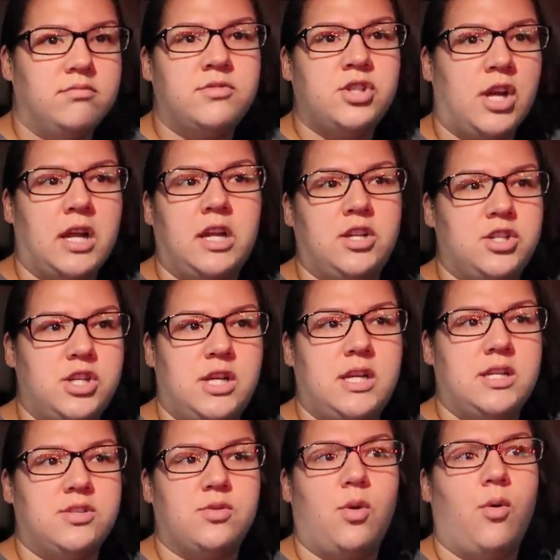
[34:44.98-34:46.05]
Chuck E.
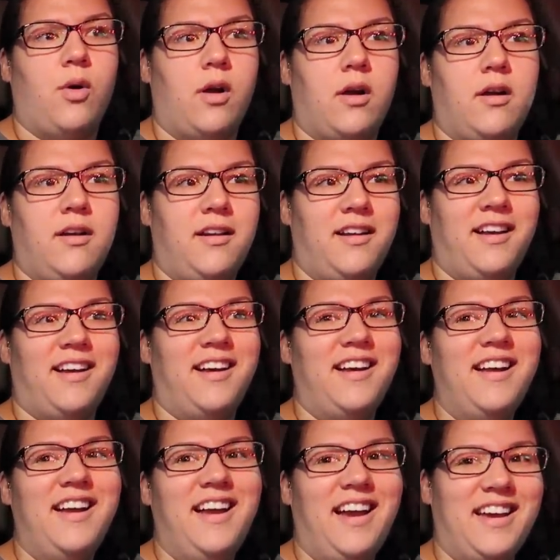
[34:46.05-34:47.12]
Cheese or
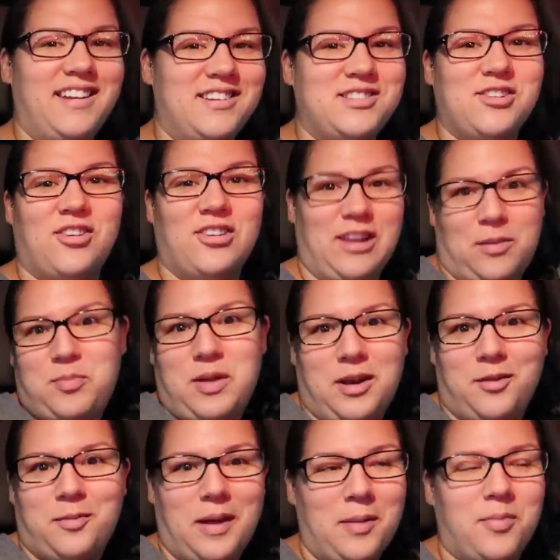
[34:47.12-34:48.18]
an adult like
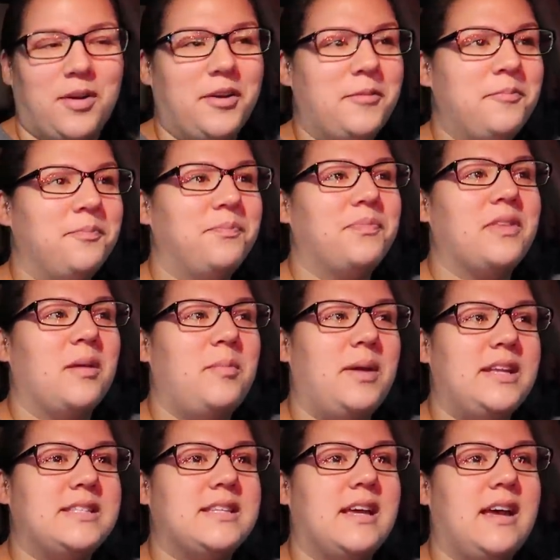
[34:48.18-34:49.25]
Peter Piper
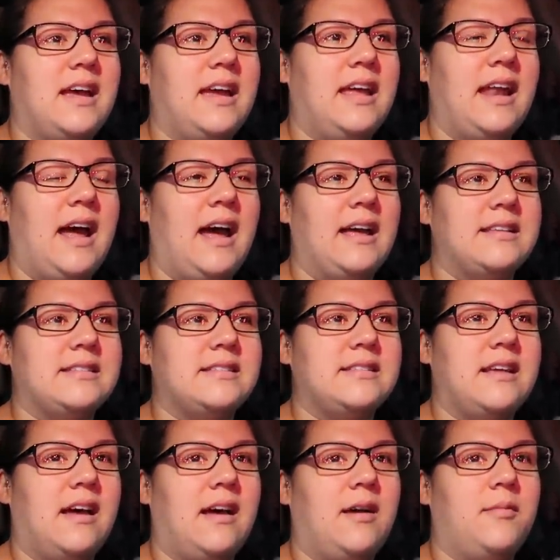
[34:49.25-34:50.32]
pizza. It has
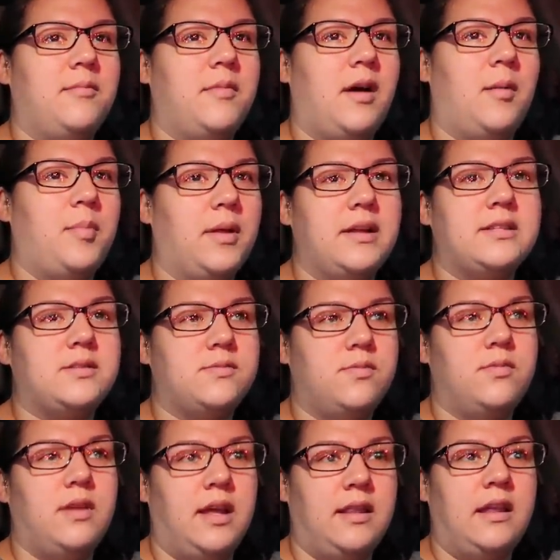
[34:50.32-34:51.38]
a place
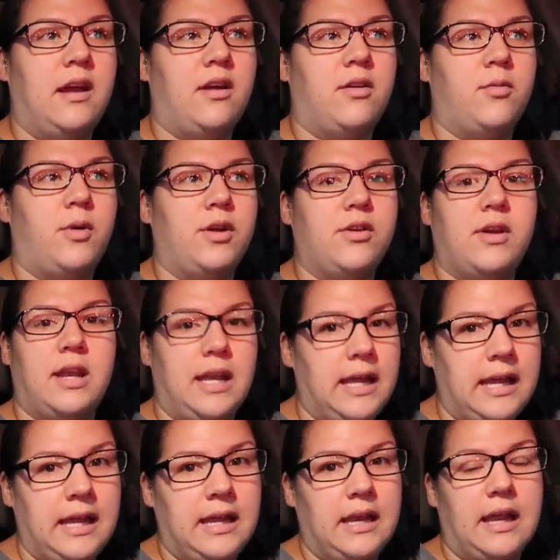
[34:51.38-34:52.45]
in there where you can
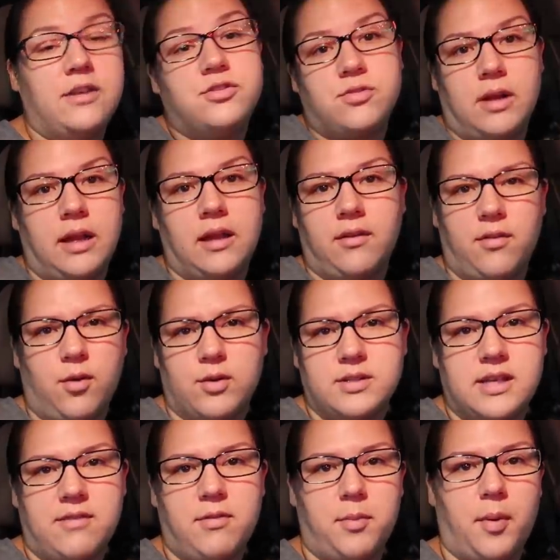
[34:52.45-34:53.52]
eat and drink. Of course,
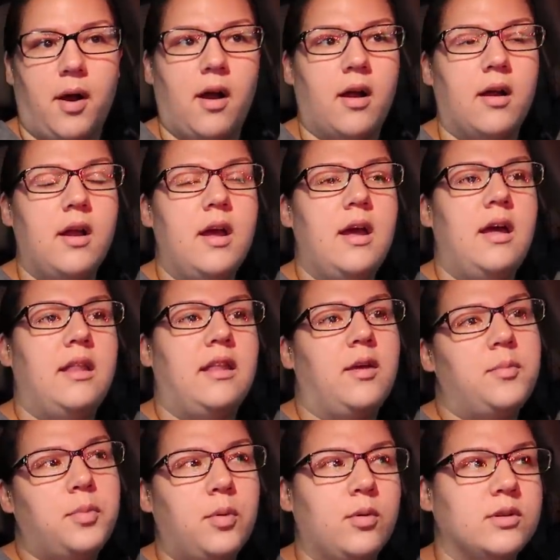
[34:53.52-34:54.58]
they have a bar, they
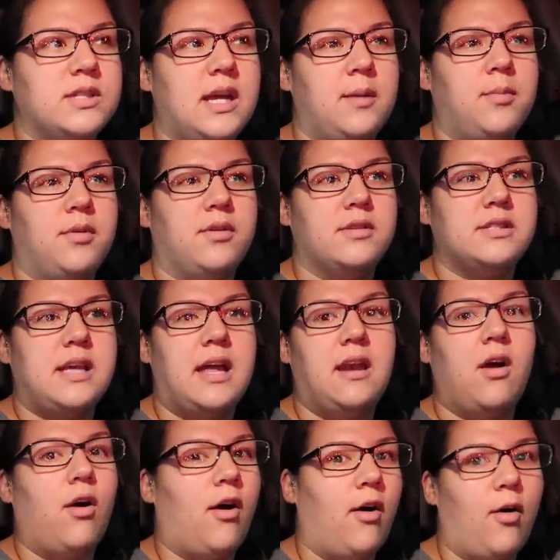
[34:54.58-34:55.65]
have pool tables,
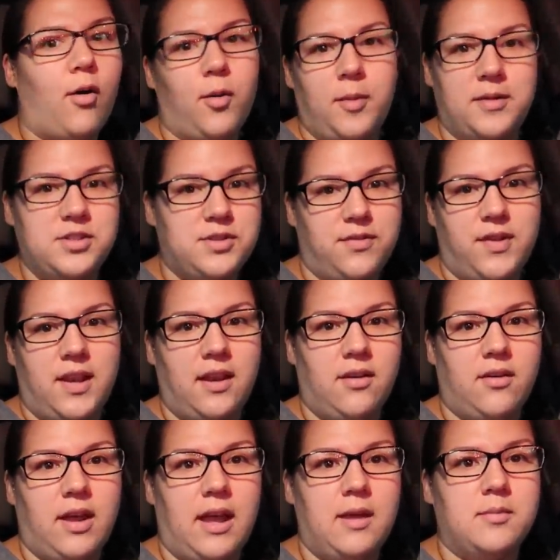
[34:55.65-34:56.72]
and a whole bunch of
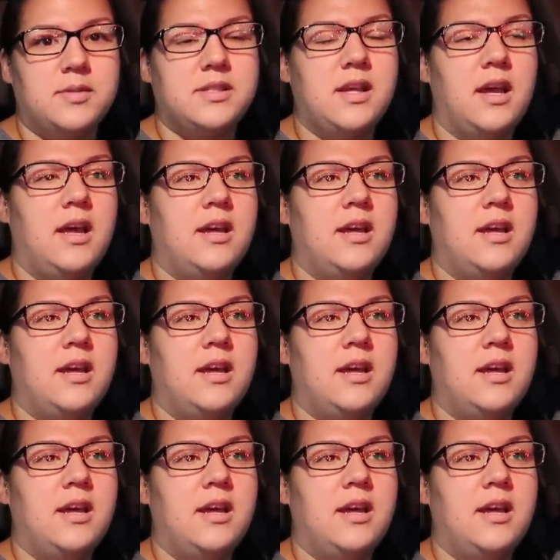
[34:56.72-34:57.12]
video games.